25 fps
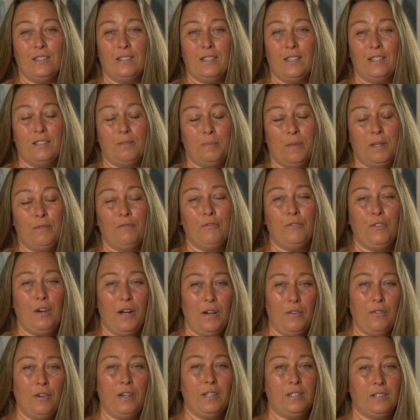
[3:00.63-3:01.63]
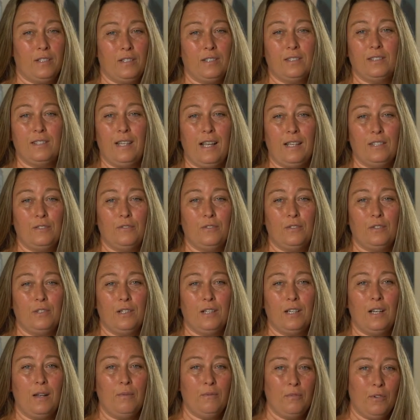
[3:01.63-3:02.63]
It's been very, very successful,
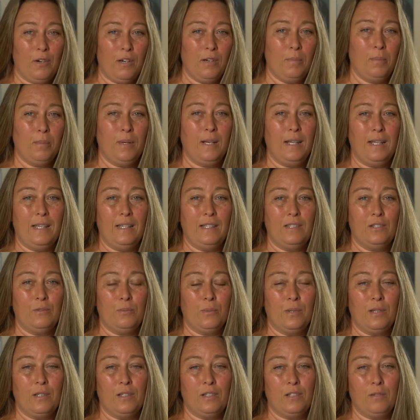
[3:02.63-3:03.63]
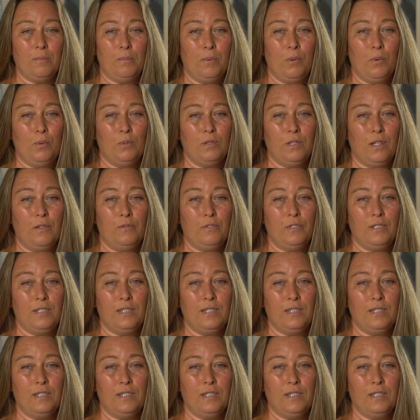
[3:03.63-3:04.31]
and I'm very pleased with the support I've